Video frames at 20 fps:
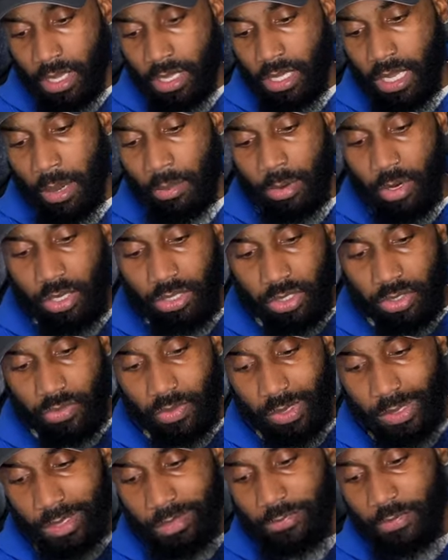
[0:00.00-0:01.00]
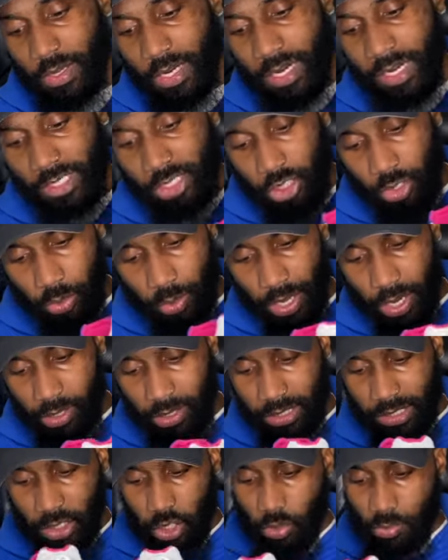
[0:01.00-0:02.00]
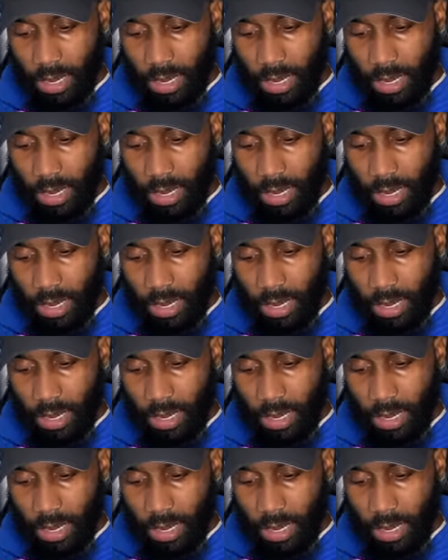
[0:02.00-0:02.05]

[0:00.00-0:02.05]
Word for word: Coming on towards the front of the shoe here on the toe